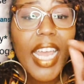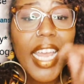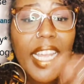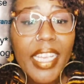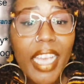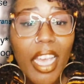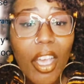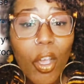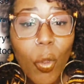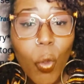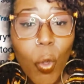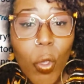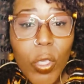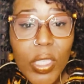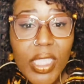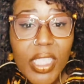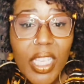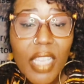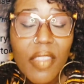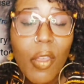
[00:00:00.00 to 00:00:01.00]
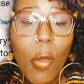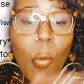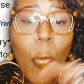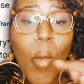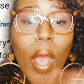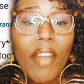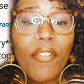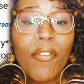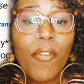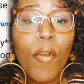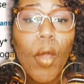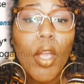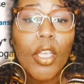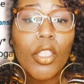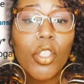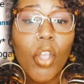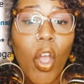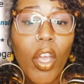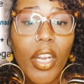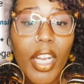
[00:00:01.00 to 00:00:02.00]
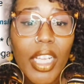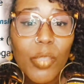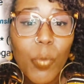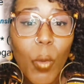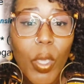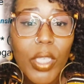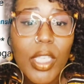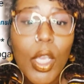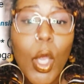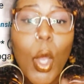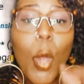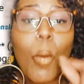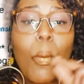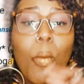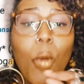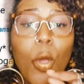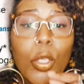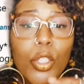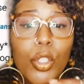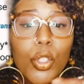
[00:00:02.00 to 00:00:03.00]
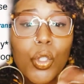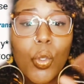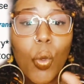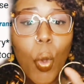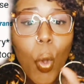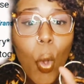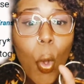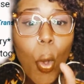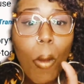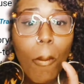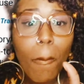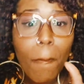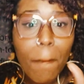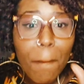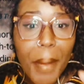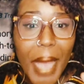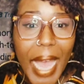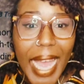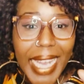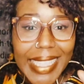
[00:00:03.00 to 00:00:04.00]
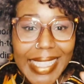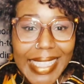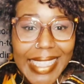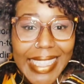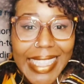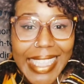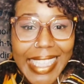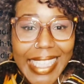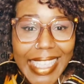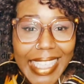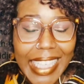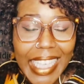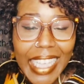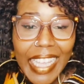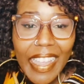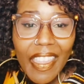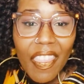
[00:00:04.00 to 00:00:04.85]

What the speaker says: Ekegusi, the word for a daughter is what? Mosu bati.